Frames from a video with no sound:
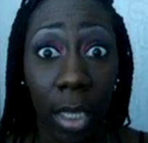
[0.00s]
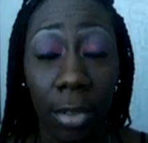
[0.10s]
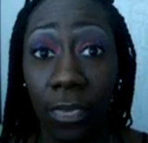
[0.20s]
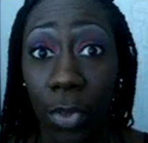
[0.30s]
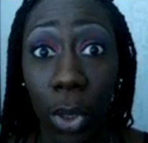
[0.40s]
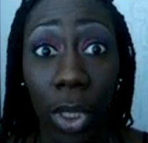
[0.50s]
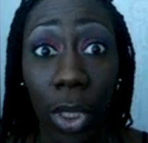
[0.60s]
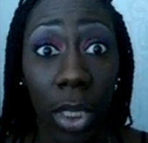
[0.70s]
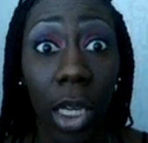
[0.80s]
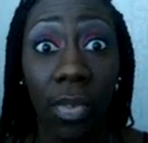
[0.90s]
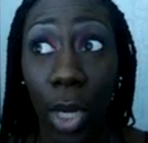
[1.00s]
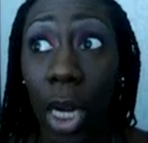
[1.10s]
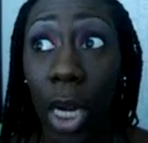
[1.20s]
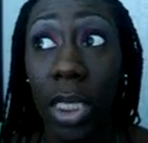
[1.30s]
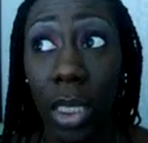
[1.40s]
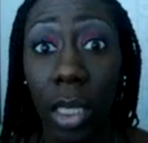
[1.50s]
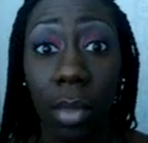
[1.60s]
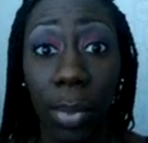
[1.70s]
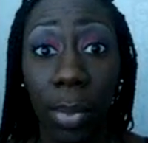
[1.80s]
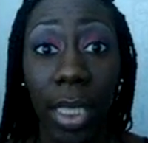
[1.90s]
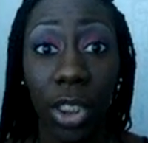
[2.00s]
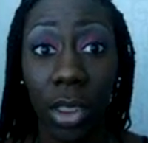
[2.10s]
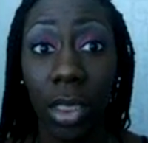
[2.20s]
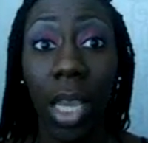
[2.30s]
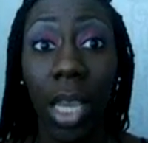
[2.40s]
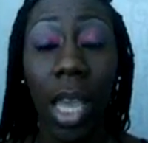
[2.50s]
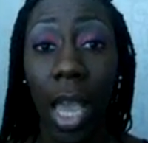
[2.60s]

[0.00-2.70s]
If you're of a darker skin complexion,